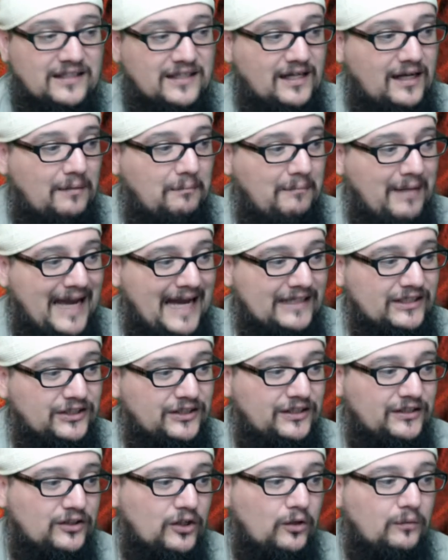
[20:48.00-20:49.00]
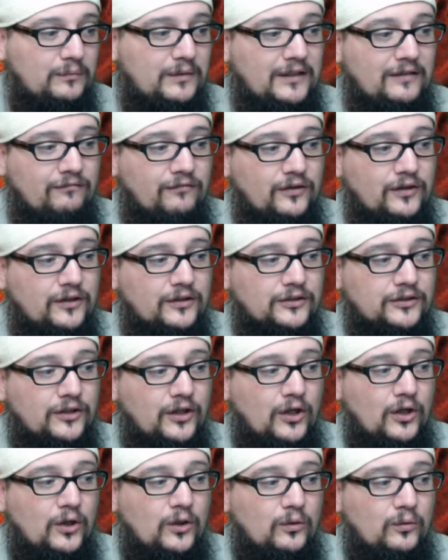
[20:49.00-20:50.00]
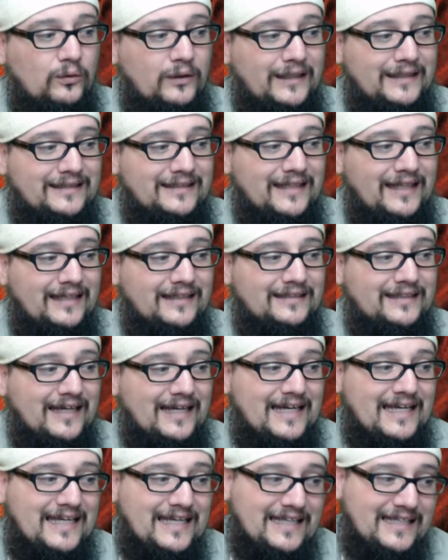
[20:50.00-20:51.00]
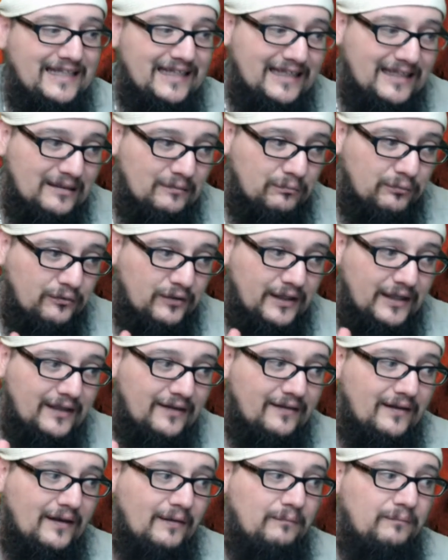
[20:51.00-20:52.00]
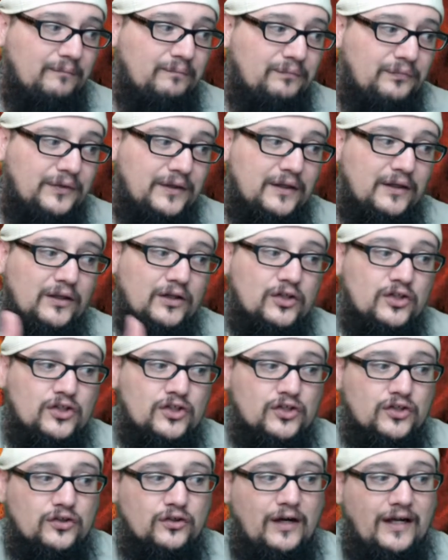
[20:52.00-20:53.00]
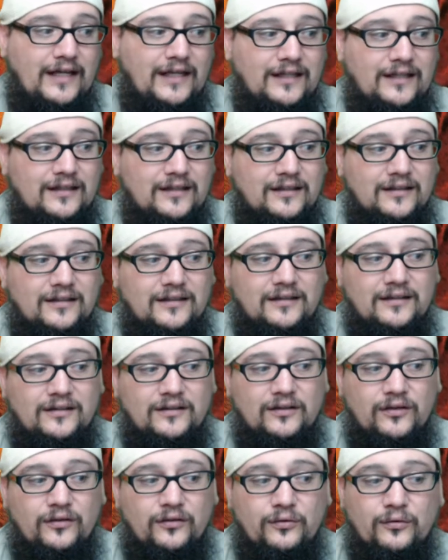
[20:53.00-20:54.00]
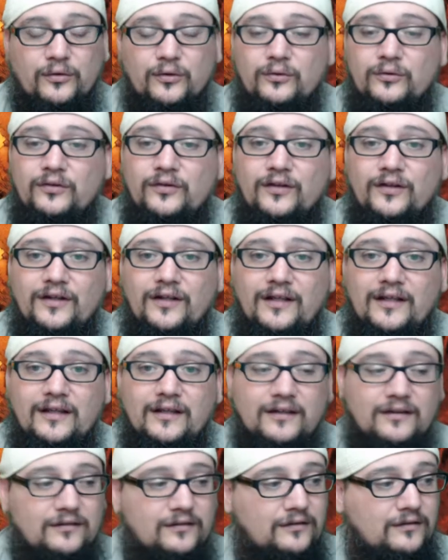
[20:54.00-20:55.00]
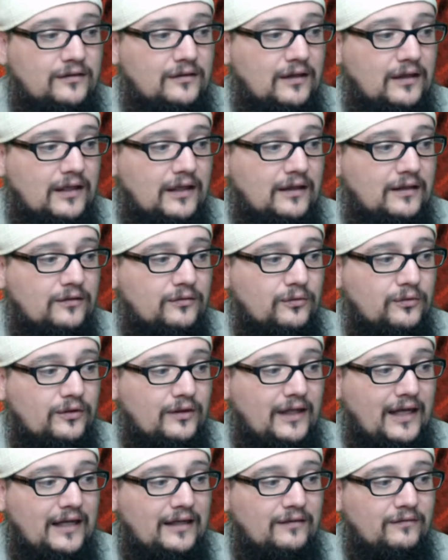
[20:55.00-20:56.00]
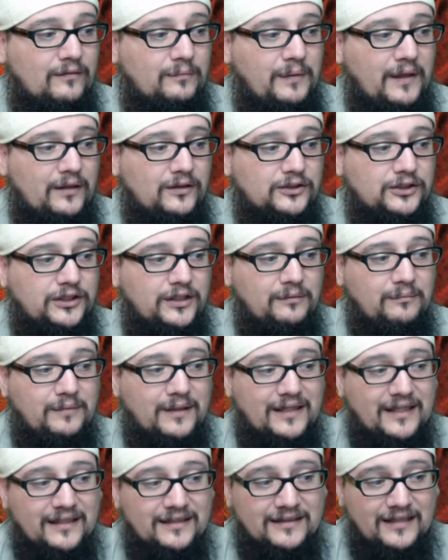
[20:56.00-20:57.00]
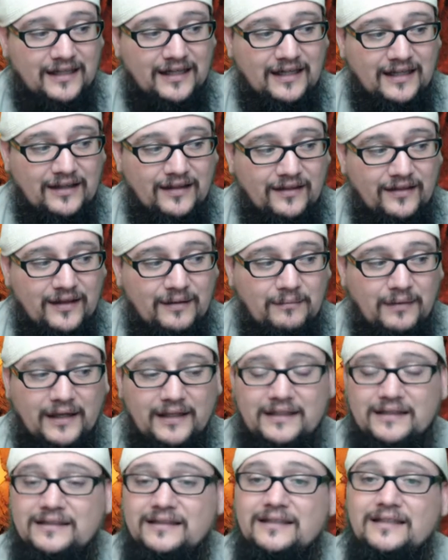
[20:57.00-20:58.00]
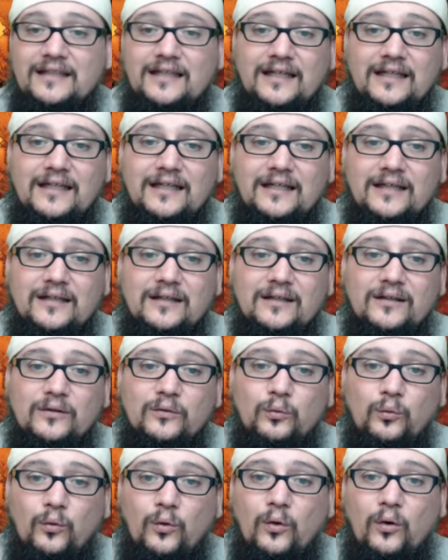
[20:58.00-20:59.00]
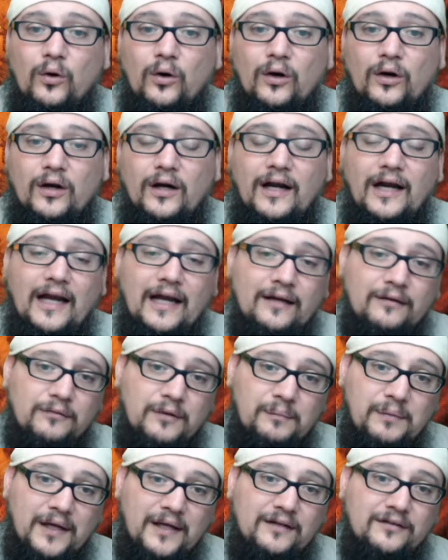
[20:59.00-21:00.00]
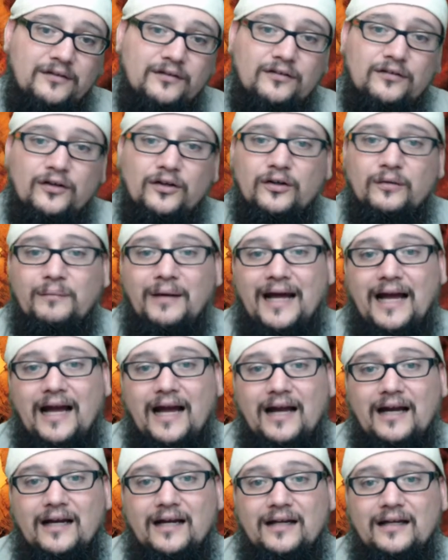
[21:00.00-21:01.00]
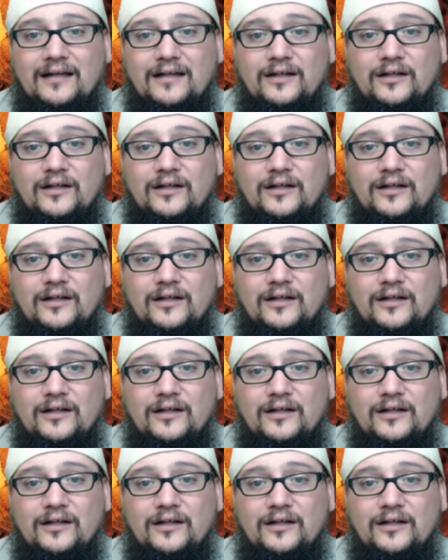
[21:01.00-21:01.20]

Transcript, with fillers: that's going to match this opening verse when he says he didn't bring them straight through to the eh, through the land of the Palestine because they might see war and repent and turn back.